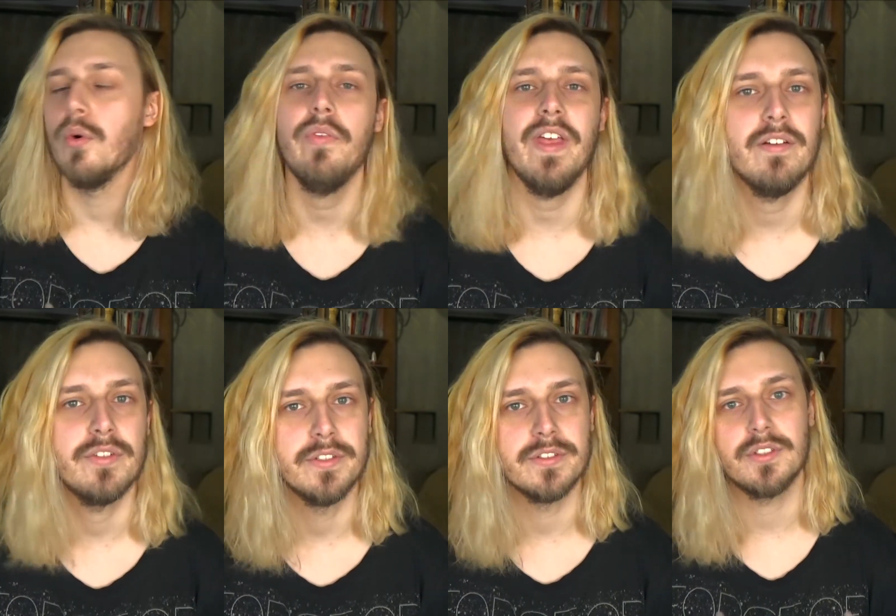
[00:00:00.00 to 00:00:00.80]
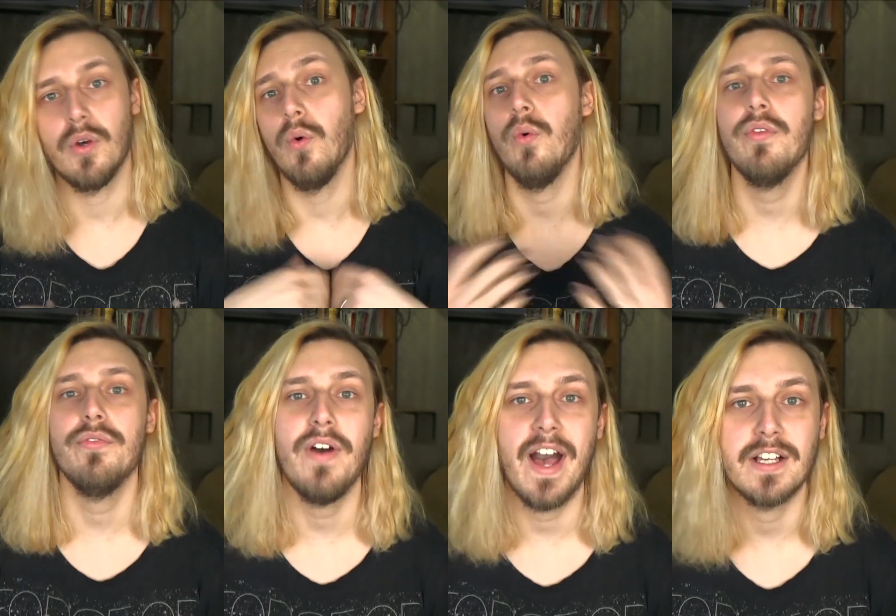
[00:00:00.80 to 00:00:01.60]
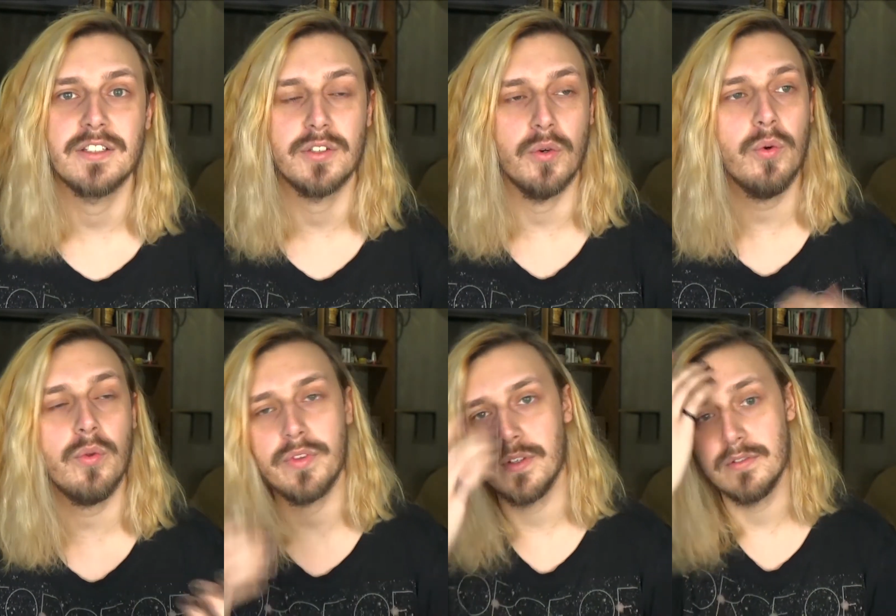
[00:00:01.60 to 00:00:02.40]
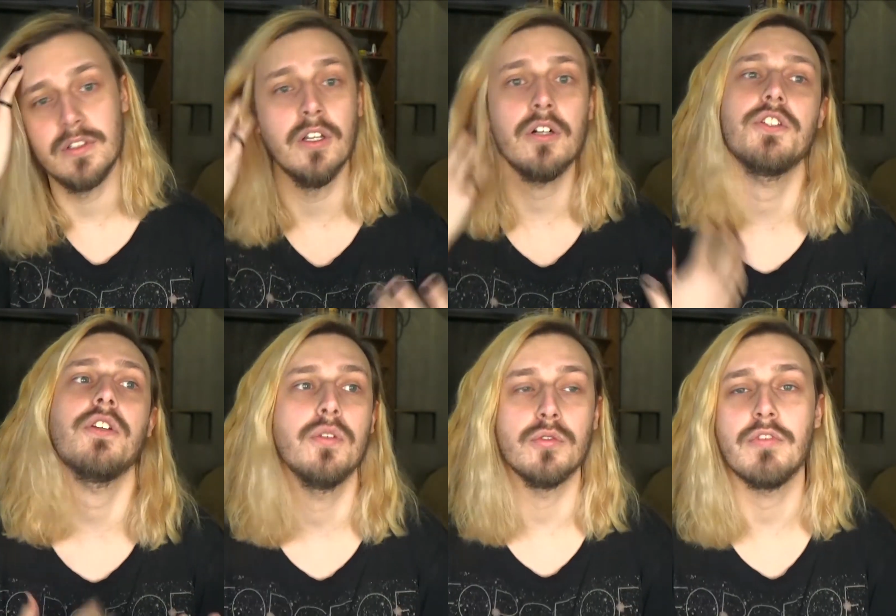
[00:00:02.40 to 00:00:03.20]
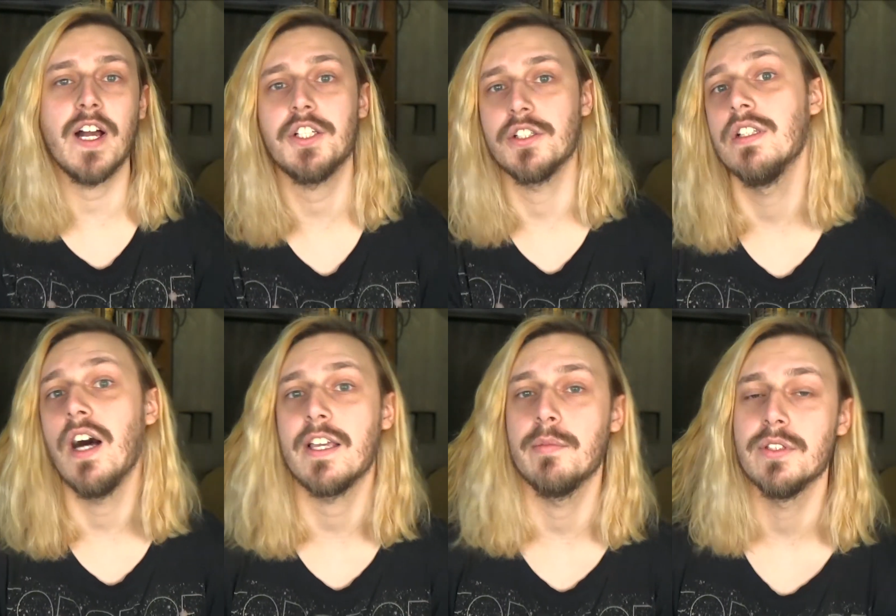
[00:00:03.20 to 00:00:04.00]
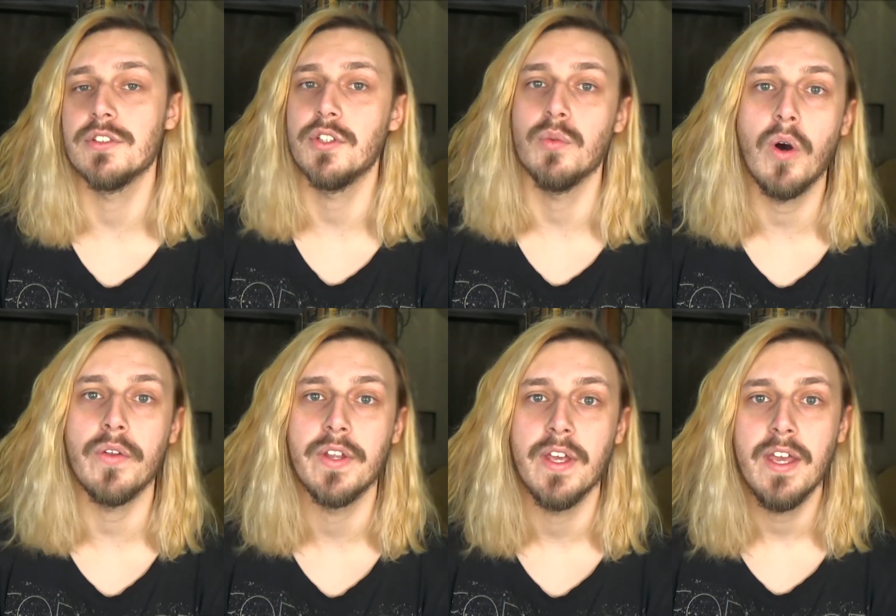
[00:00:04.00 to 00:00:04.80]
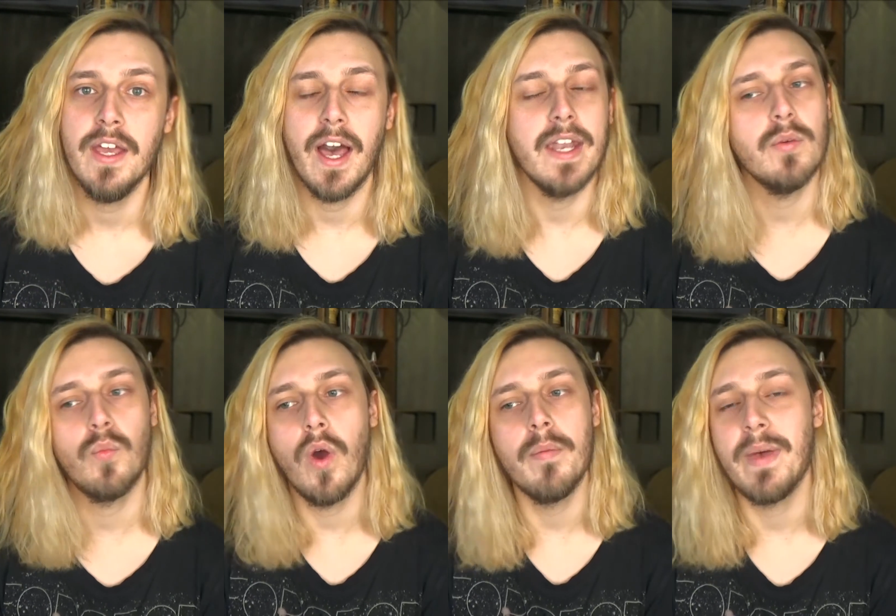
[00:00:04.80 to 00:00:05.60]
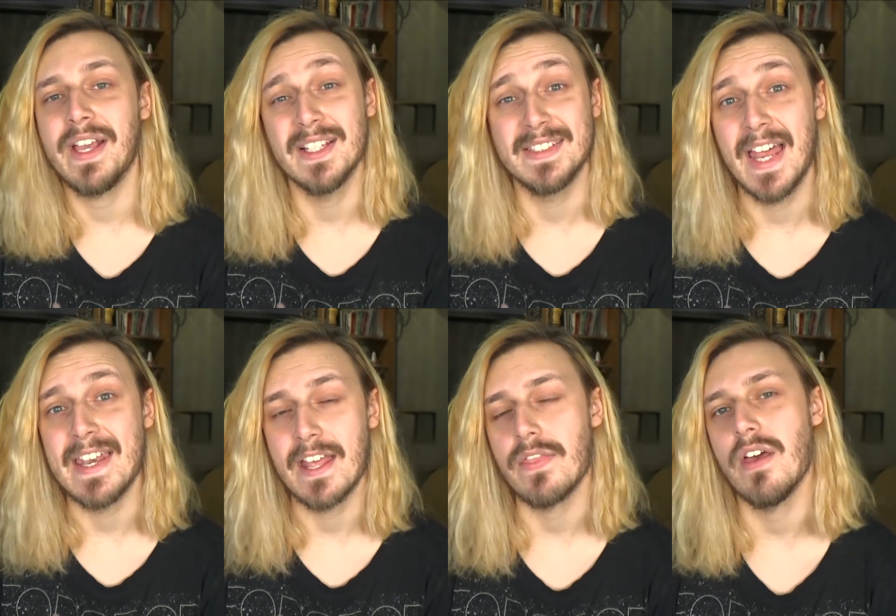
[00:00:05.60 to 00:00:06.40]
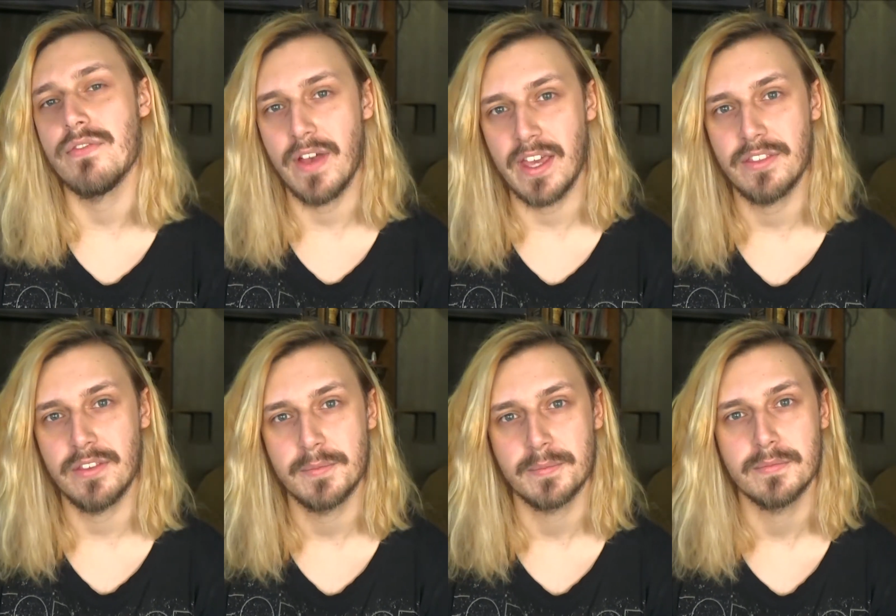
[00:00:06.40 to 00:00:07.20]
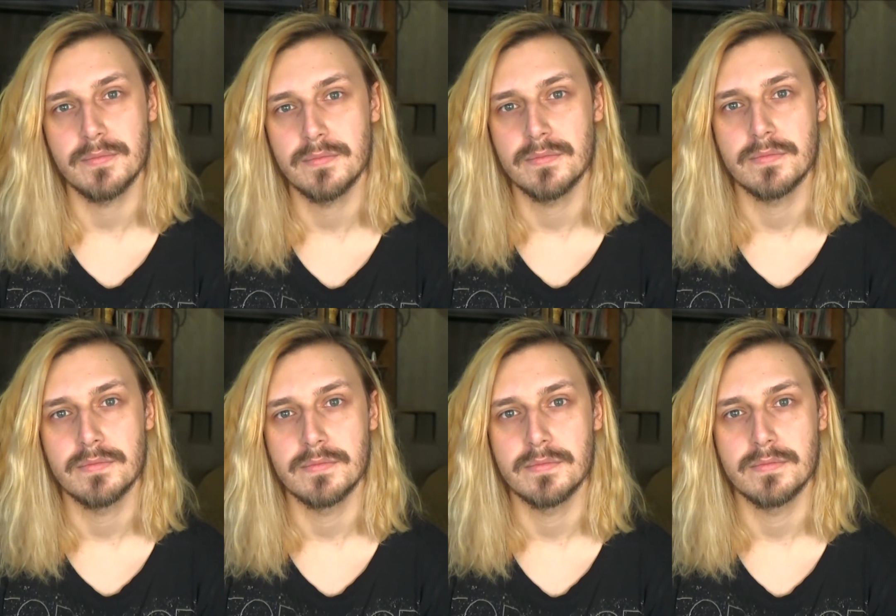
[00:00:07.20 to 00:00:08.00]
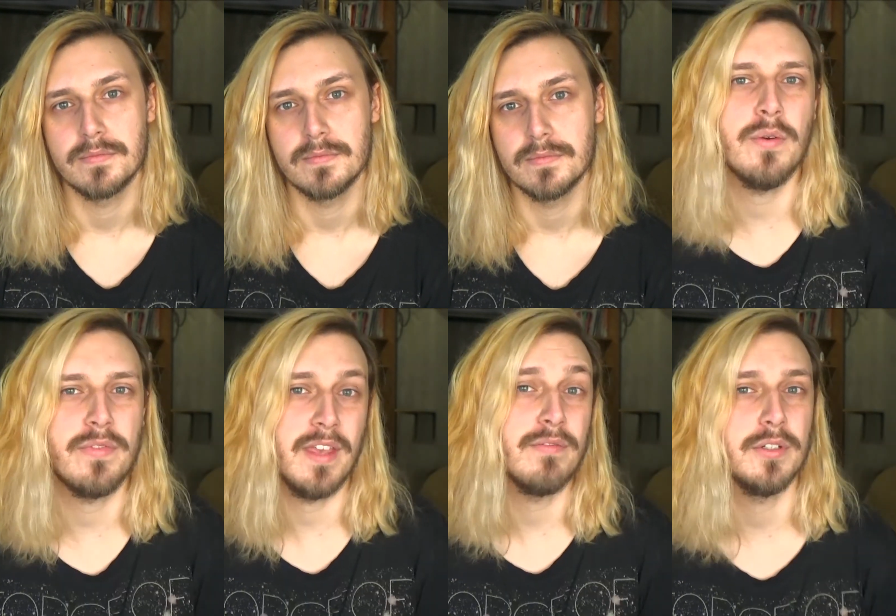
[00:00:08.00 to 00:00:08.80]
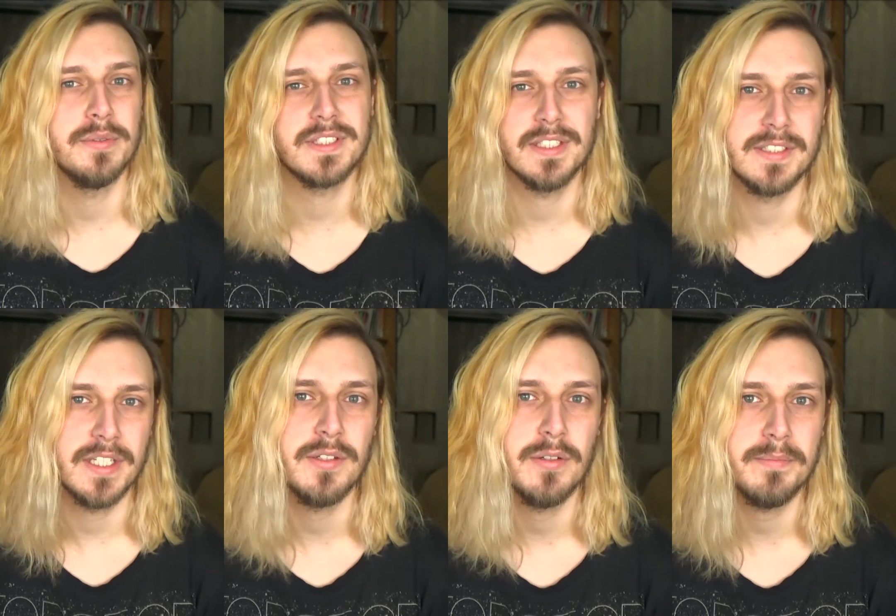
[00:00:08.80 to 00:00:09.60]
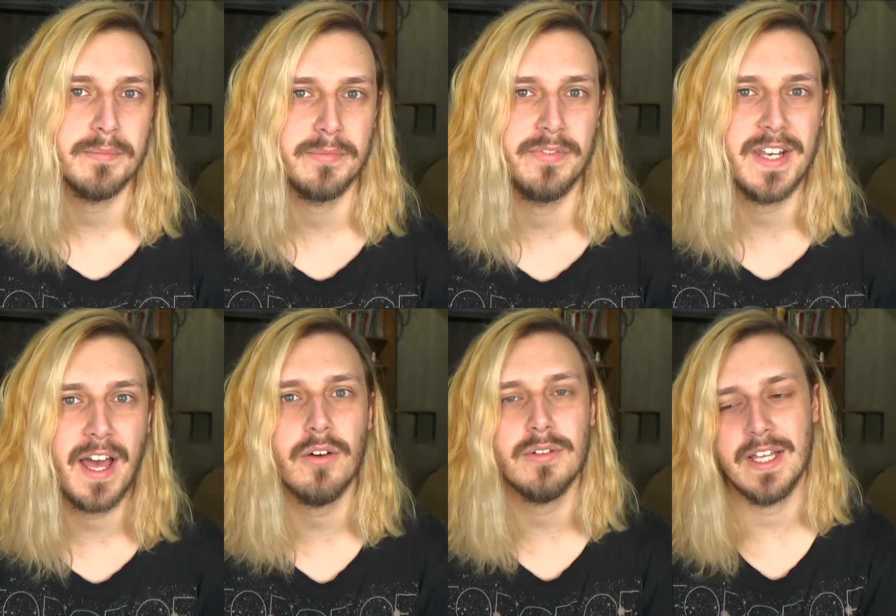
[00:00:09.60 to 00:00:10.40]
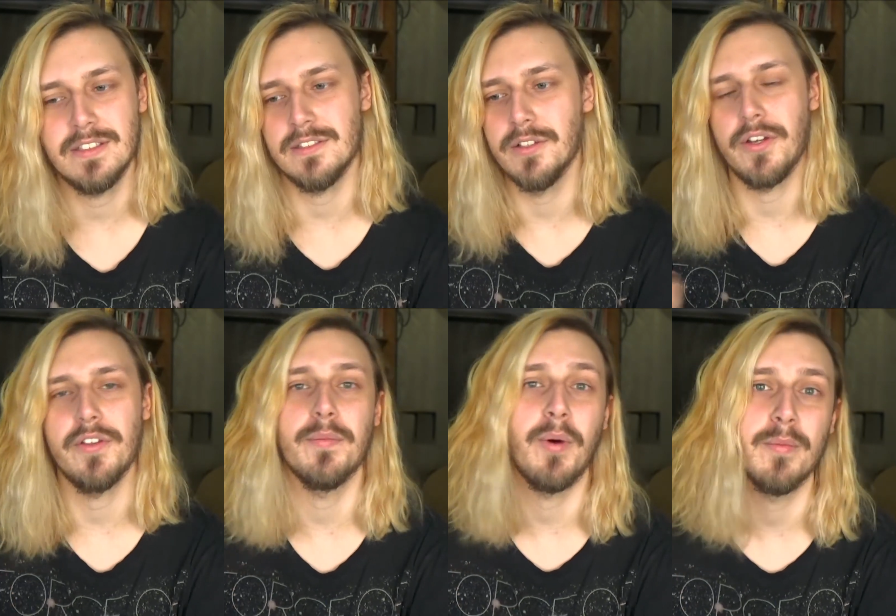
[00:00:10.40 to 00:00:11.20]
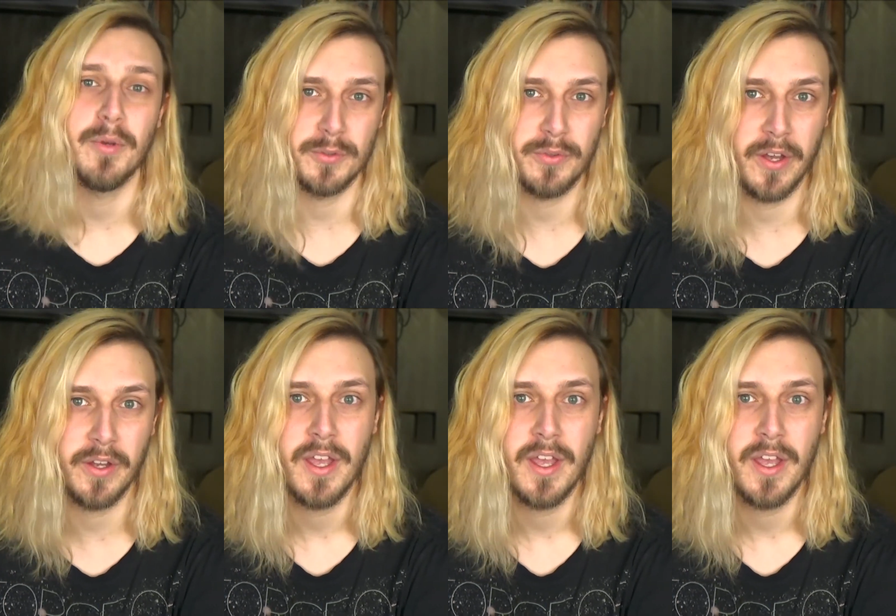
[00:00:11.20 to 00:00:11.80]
all the evidence, all the facts, all the logical, rational arguments you want, and it won't make a dent in their faith. So that's a basic overview of the influence continuum. For now, let's look at the bite model though,